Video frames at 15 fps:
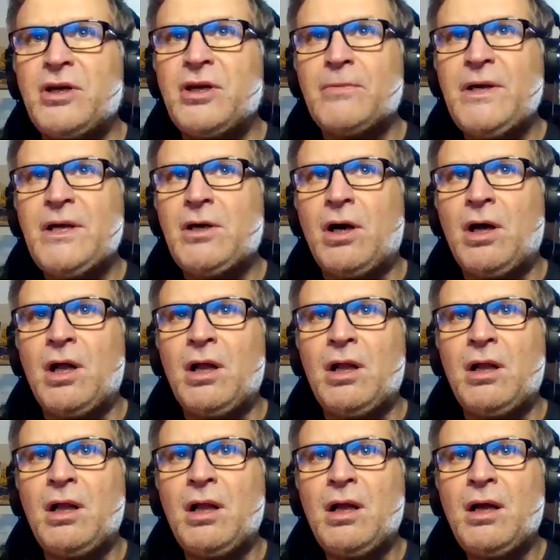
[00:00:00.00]
going to
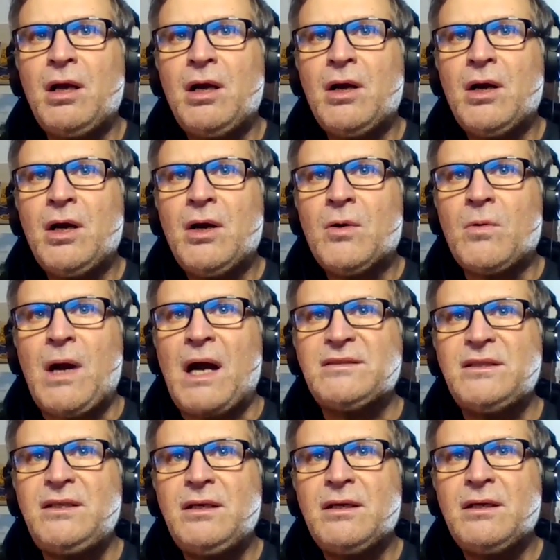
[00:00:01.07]
recall
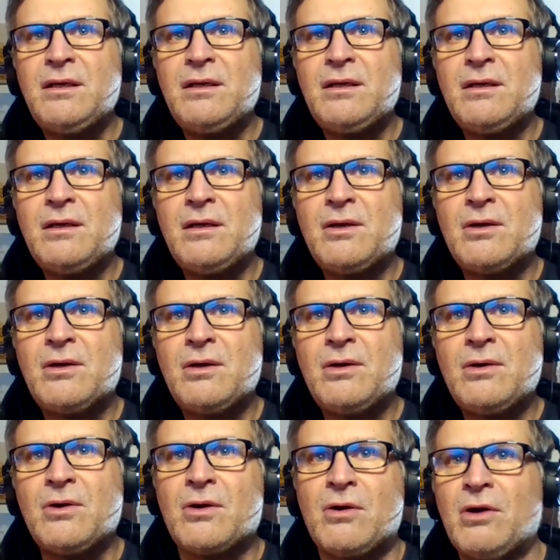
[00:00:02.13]
Rossi
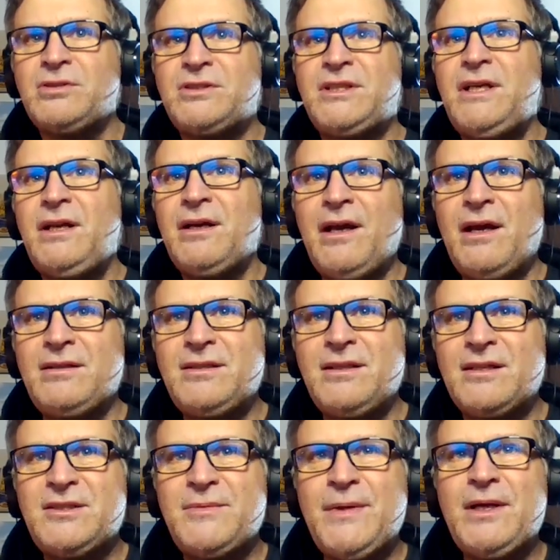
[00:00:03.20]
or Rossi, as he
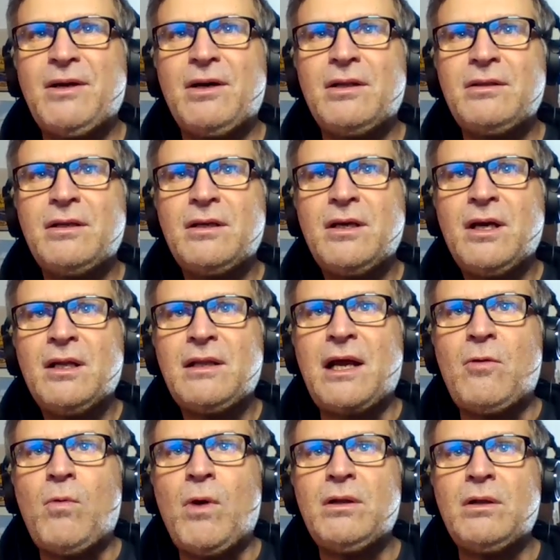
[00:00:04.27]
likes to be called?
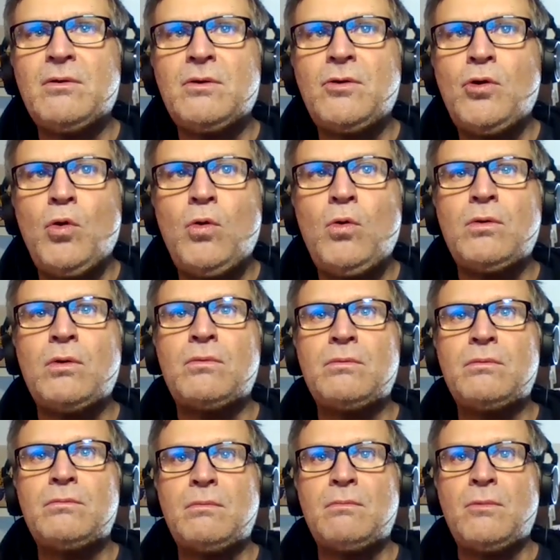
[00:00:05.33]
Like what? Who
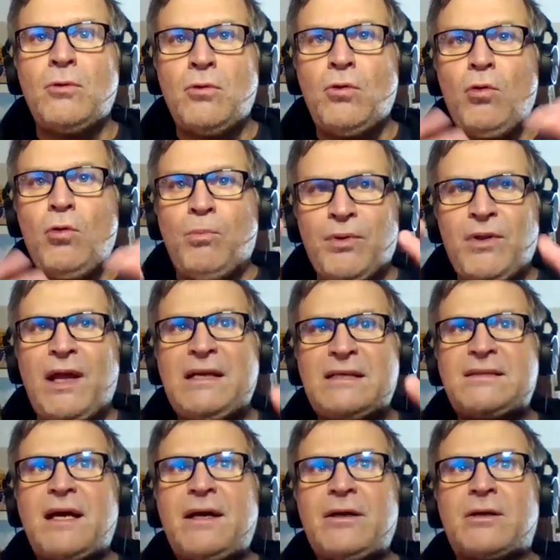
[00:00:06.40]
who plays
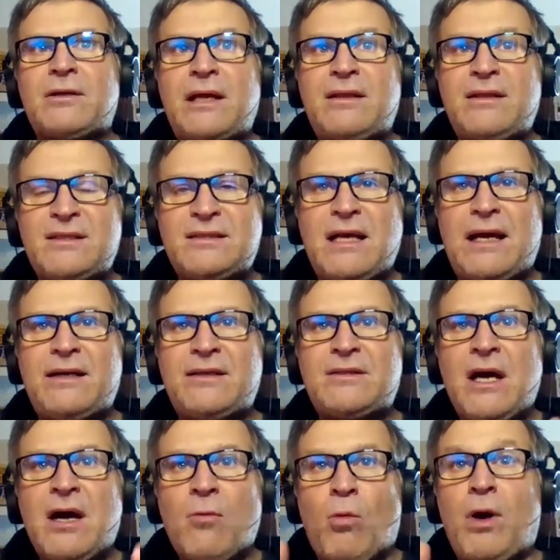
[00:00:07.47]
center? Like this guy is
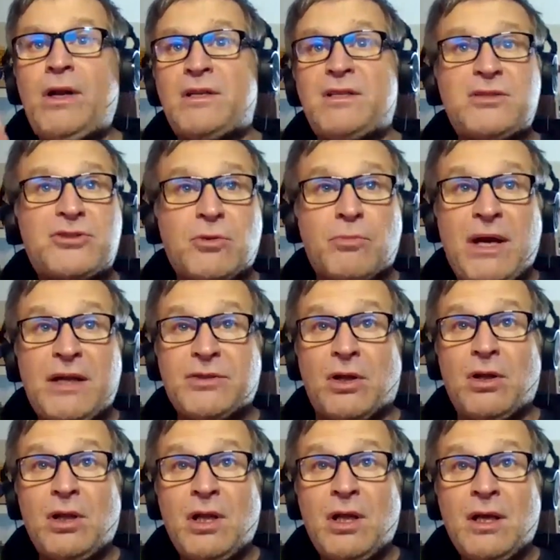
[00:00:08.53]
one, he's
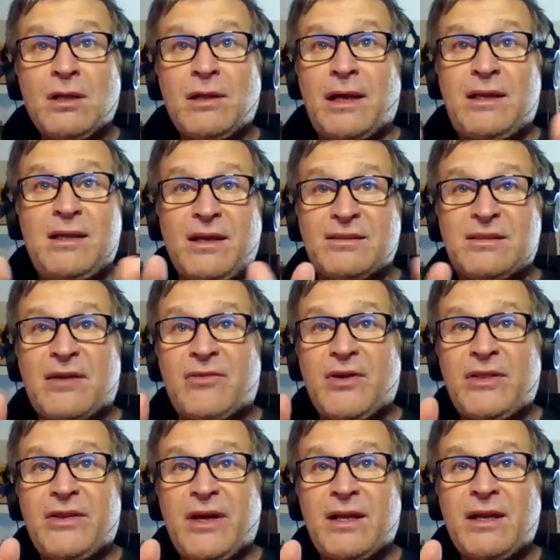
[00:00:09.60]
instrumental. Like he does
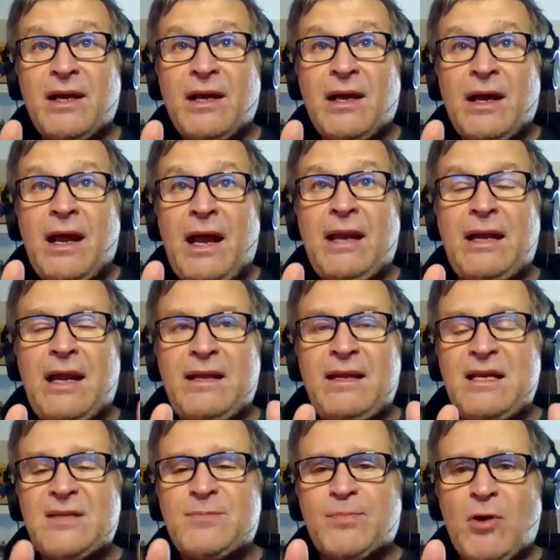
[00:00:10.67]
everything. And and
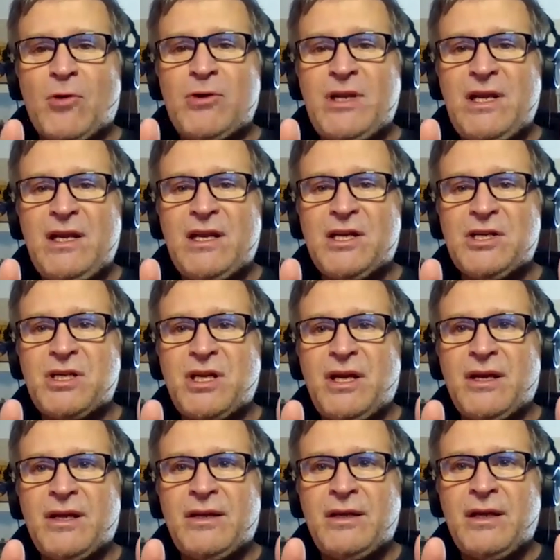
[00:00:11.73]
he's Brodinish
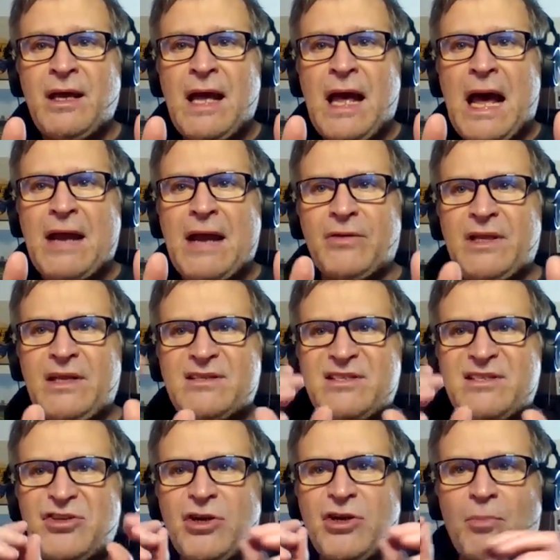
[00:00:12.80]
in I don't think he's
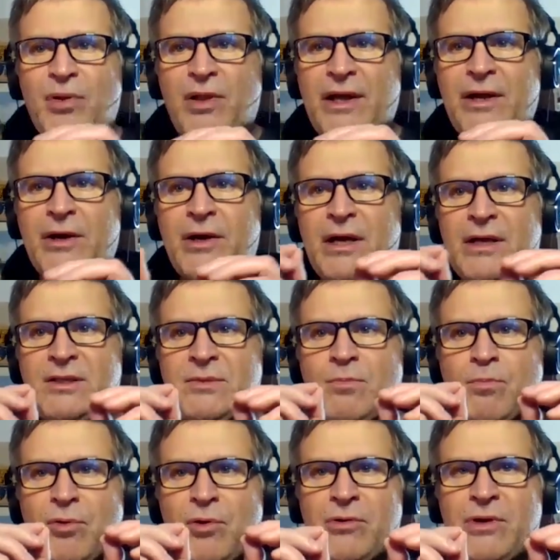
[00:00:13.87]
as good a player as
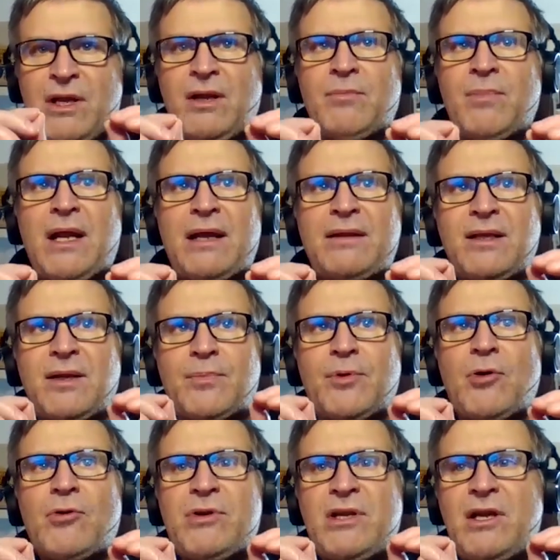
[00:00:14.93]
Brodin, but I think
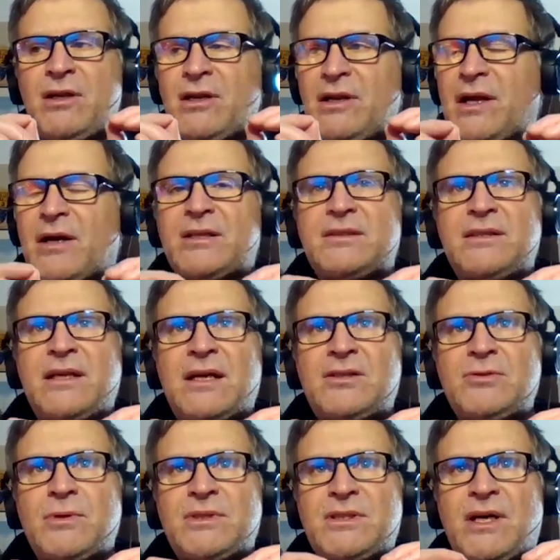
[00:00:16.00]
Brodin and Eriksson Ek
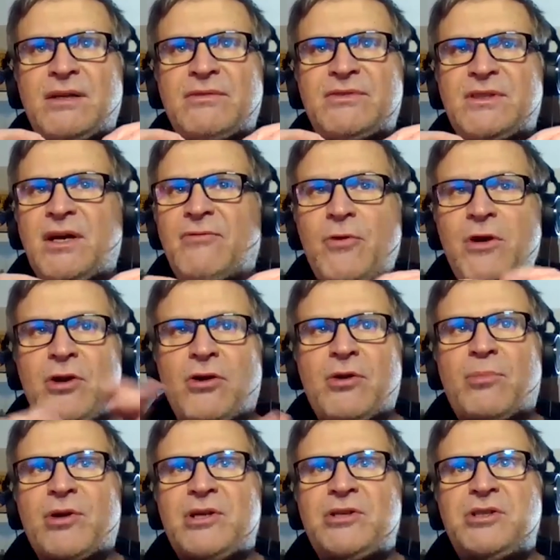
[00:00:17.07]
do a ton of stuff we don't
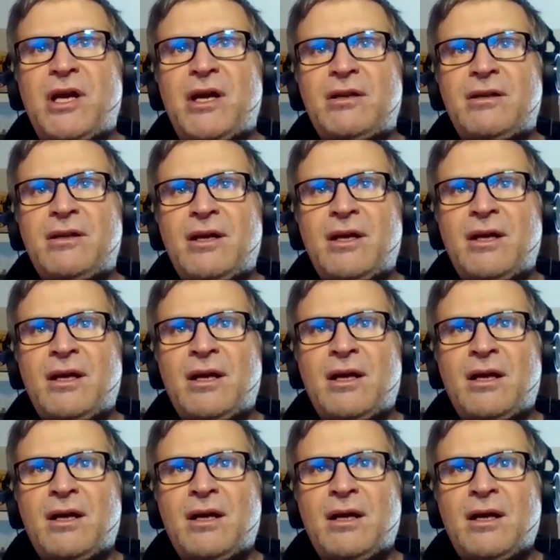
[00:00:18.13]
appreciate.
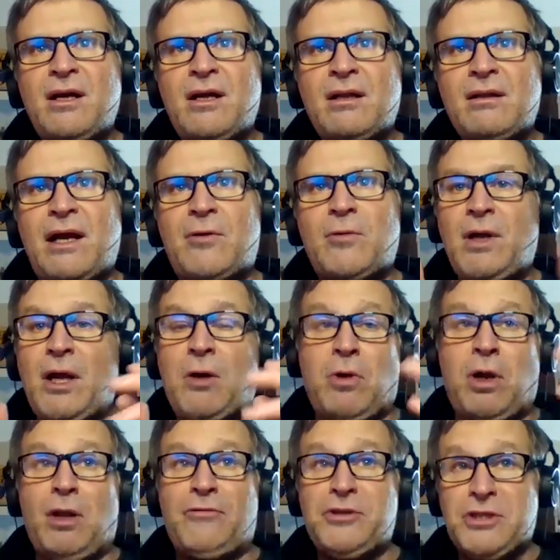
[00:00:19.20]
Like yeah. we're like,
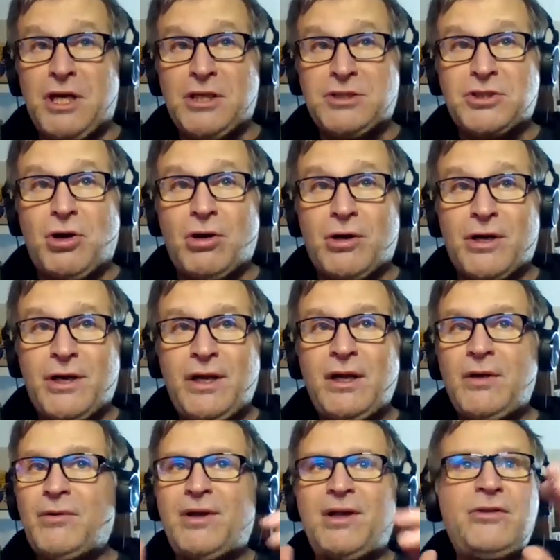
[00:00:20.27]
well, if he's not scoring,
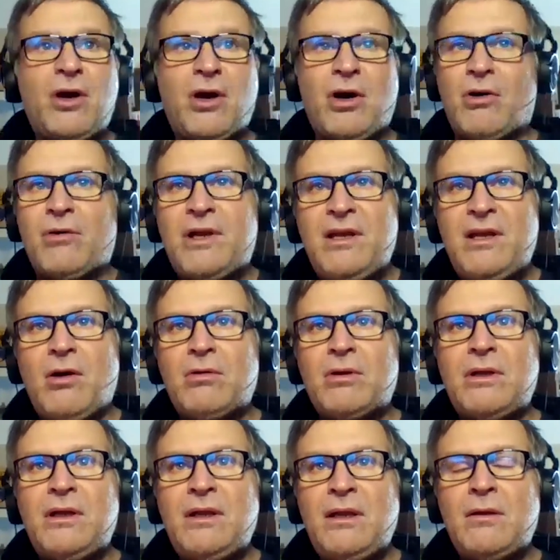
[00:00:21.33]
well, no, oh,
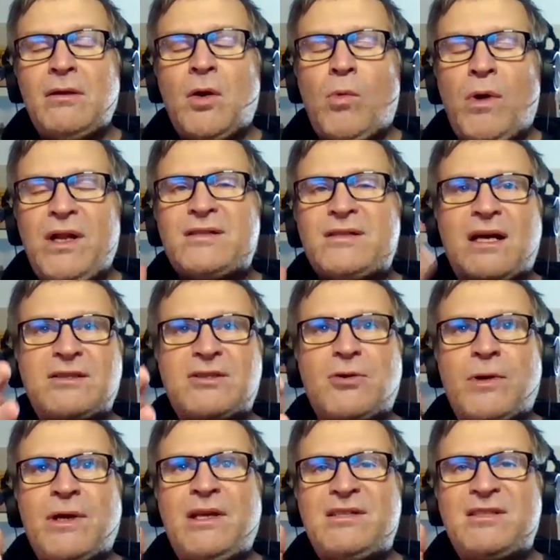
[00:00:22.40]
he when he's not
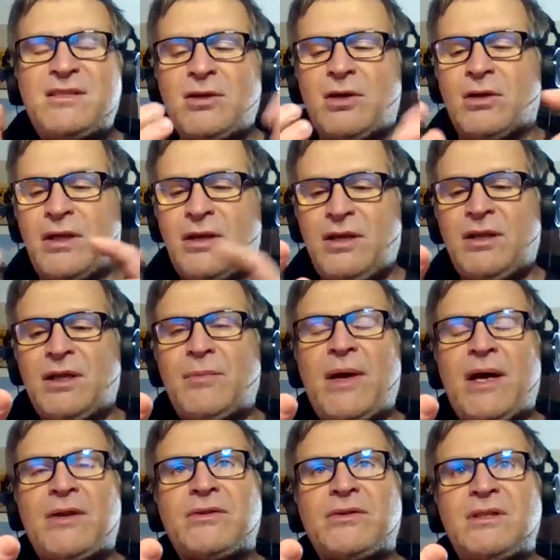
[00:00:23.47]
scoring, he's still killing
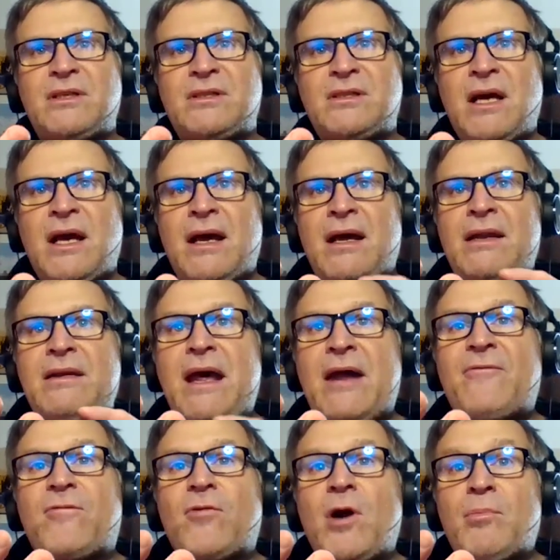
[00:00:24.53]
penalties.
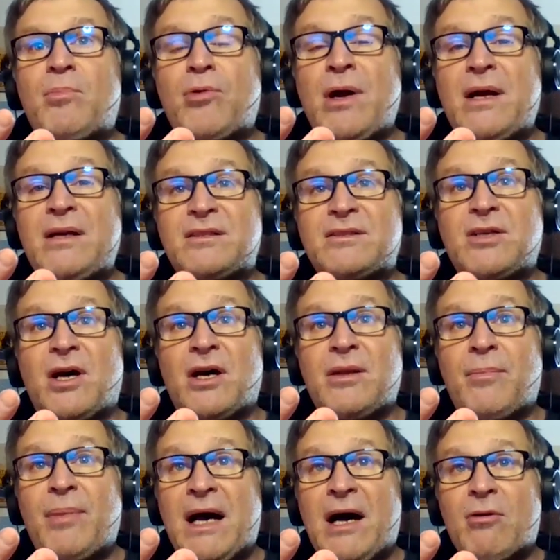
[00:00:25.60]
Net front presence on
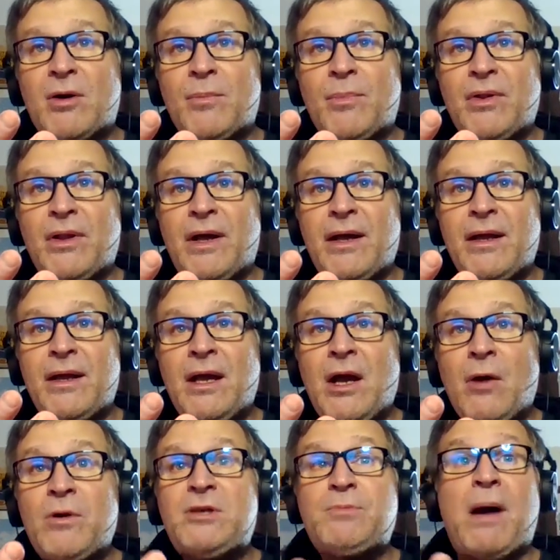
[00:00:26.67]
the power play,
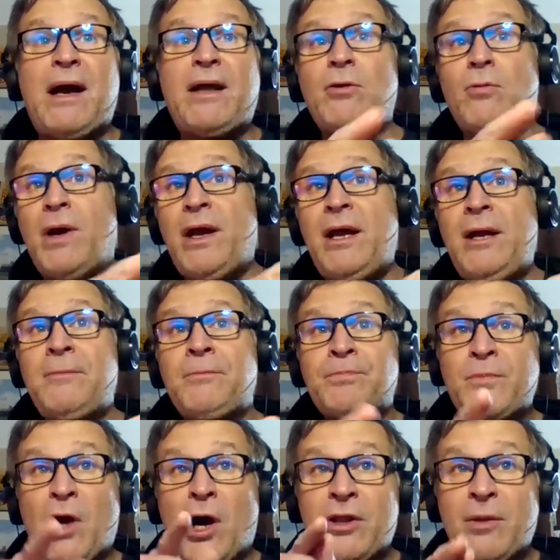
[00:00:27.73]
which by the way,
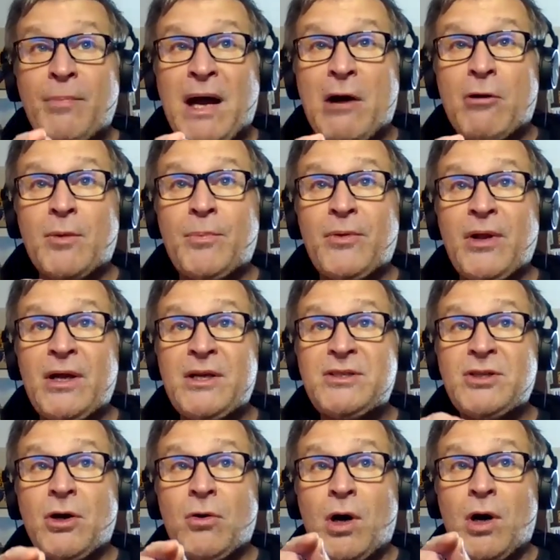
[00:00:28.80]
on the power play,
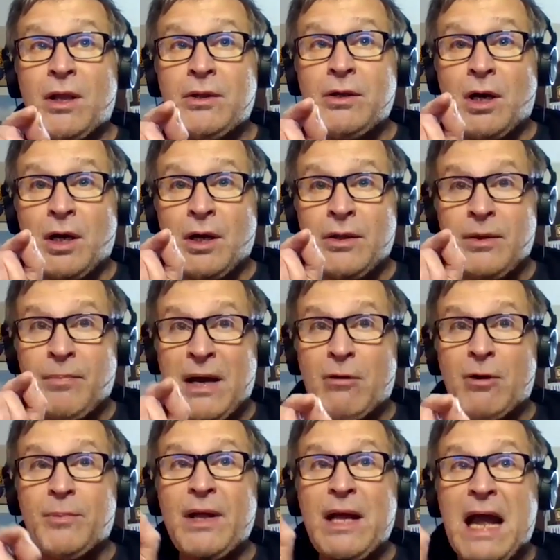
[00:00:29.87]
so on on the
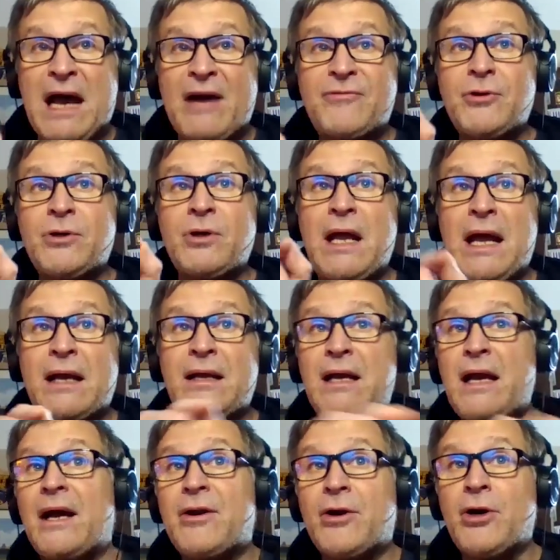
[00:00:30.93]
power play after Ek
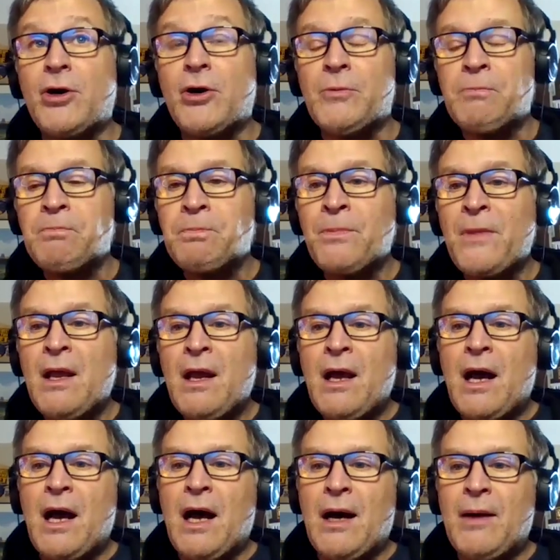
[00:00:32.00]
got hurt,
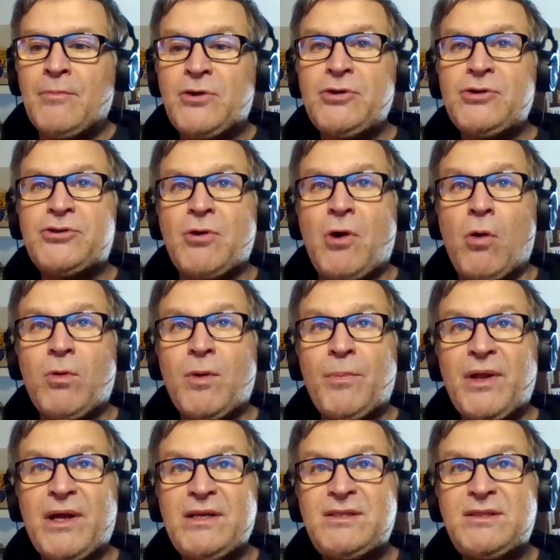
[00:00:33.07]
um, Gaudreau
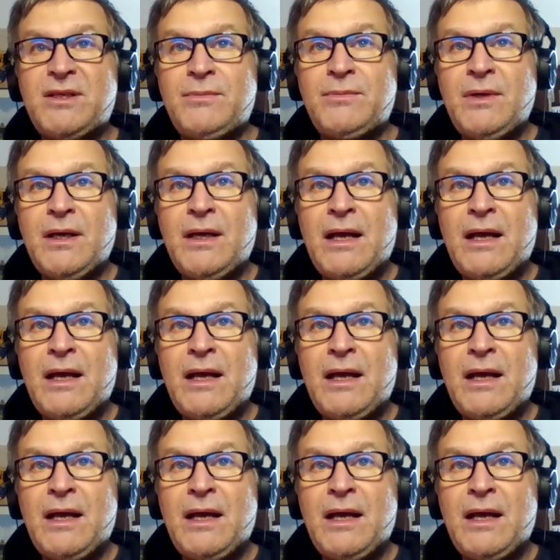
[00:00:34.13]
replaced him